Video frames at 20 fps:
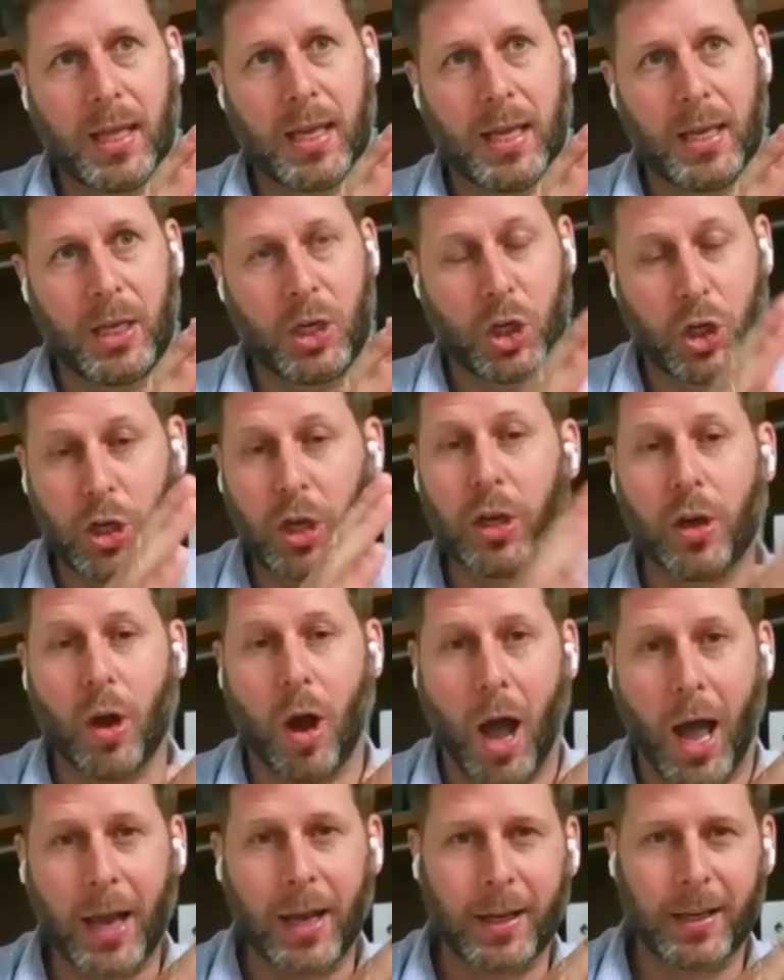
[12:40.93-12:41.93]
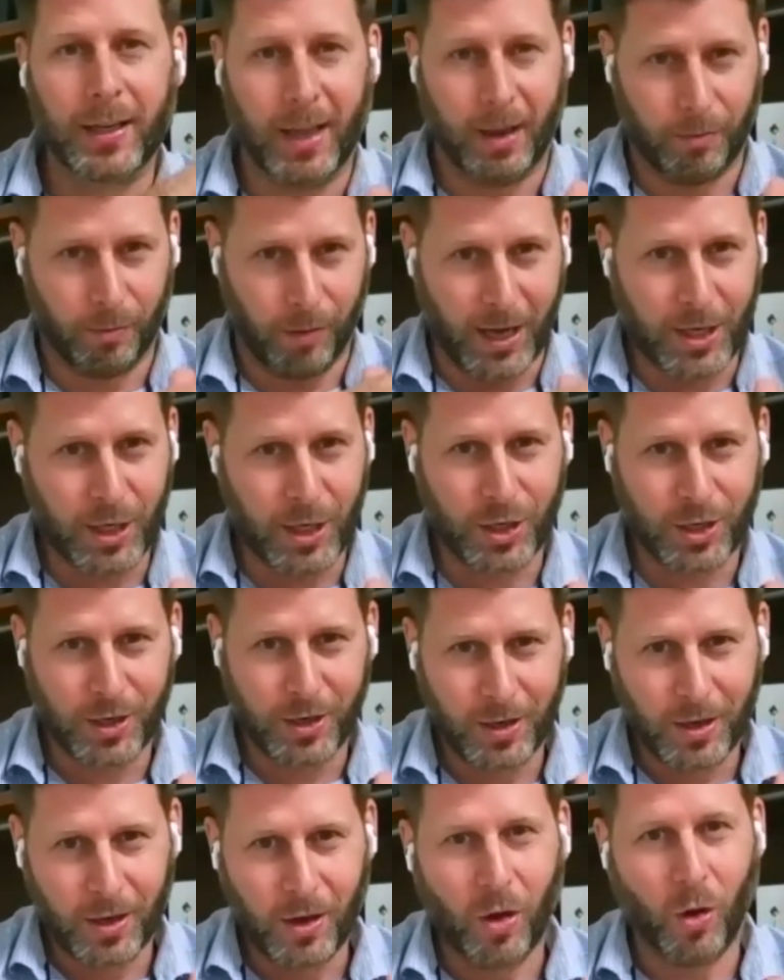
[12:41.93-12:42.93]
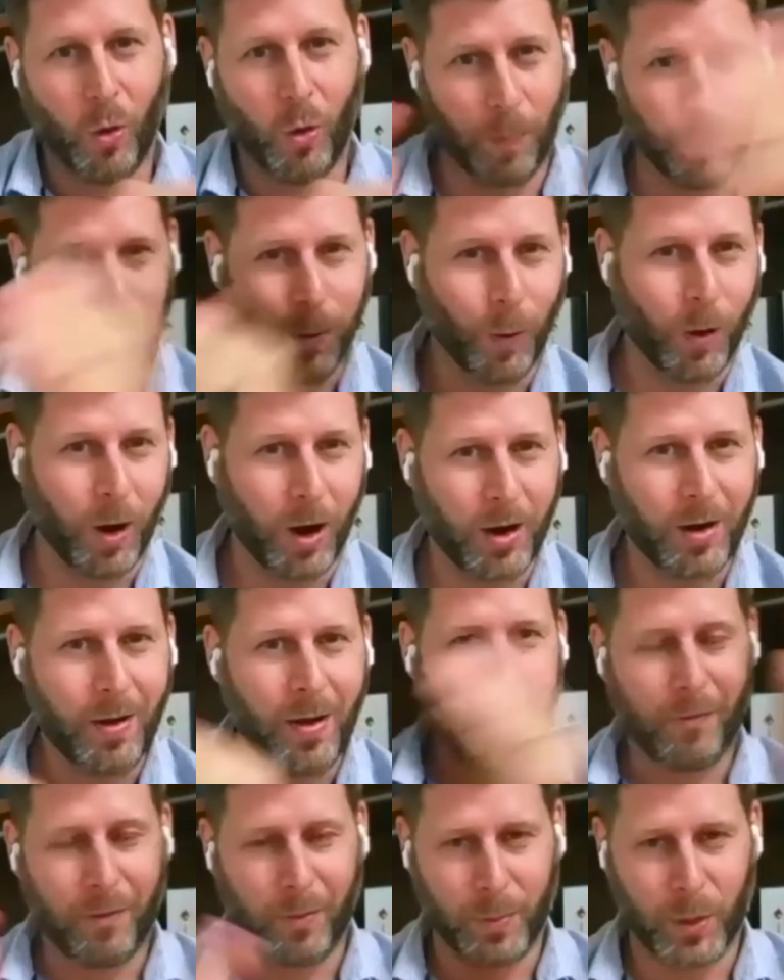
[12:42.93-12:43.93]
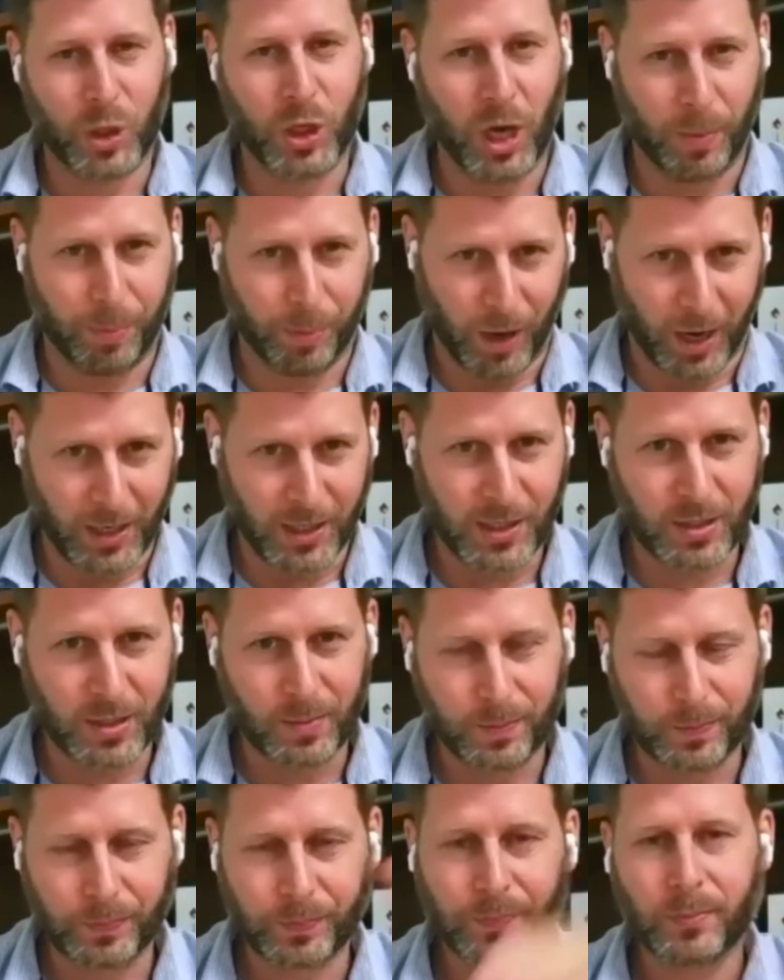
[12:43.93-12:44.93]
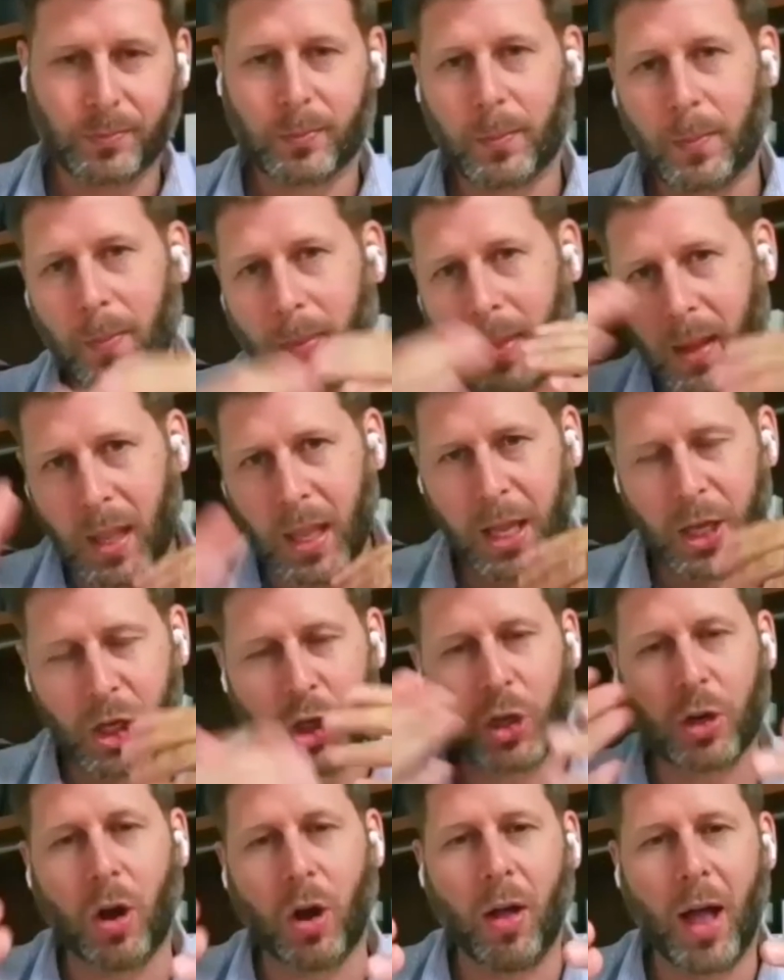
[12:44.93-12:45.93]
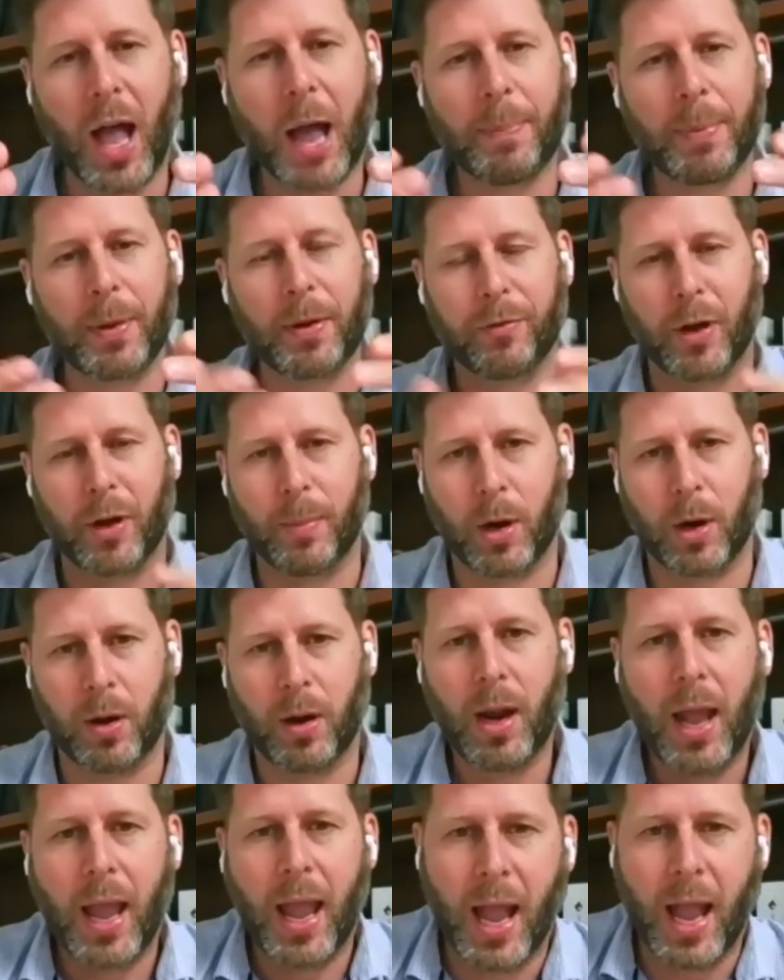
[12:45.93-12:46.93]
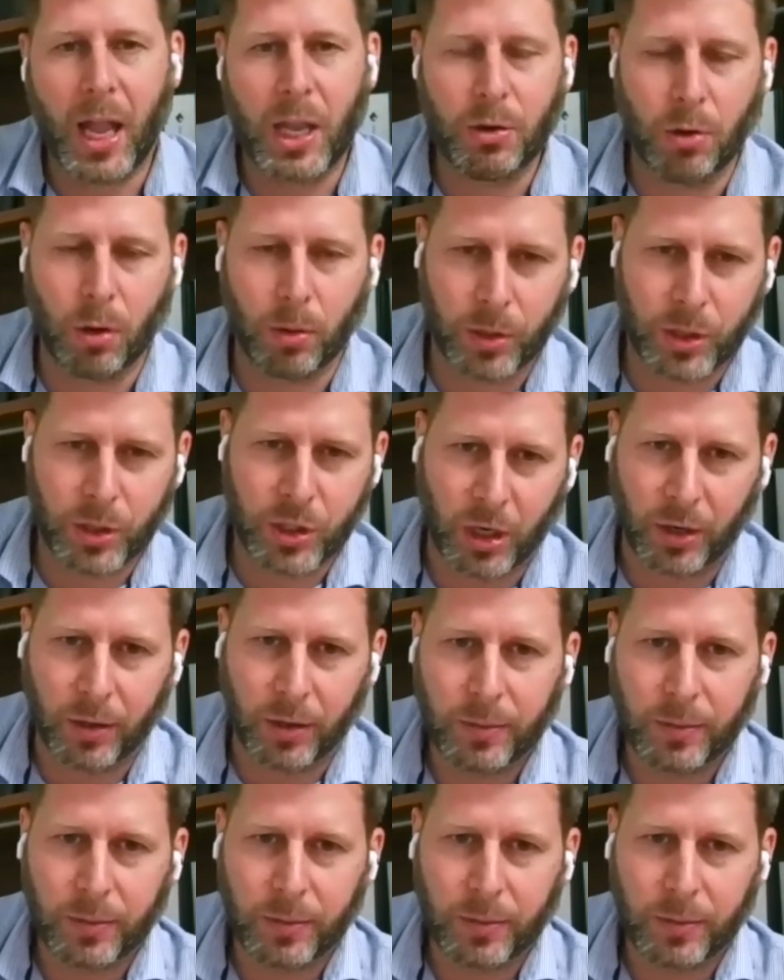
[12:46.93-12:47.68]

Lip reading: should not get rich or poor from the share price. But it should all happen from our annual return.